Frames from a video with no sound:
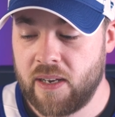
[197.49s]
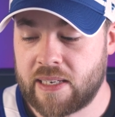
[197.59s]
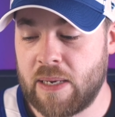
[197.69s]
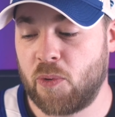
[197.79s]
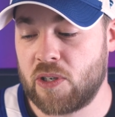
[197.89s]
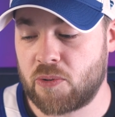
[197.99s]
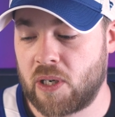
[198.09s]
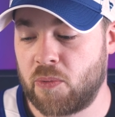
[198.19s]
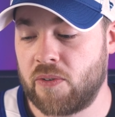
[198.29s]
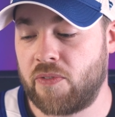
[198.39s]
Game one,
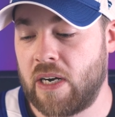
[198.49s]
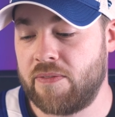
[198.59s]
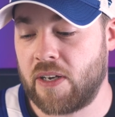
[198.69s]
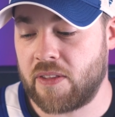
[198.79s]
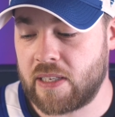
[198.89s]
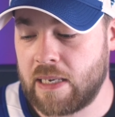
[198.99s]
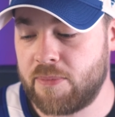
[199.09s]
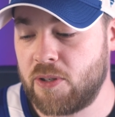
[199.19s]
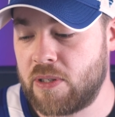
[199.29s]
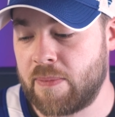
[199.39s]
Toronto won five nothing.
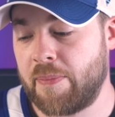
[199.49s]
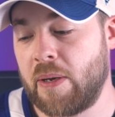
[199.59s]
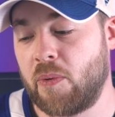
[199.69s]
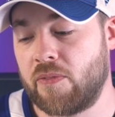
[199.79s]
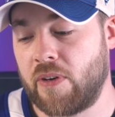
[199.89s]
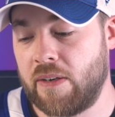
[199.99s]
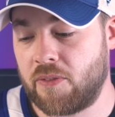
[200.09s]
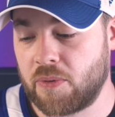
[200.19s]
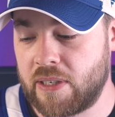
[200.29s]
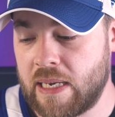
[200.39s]
Game two, Tampa Bay won five three.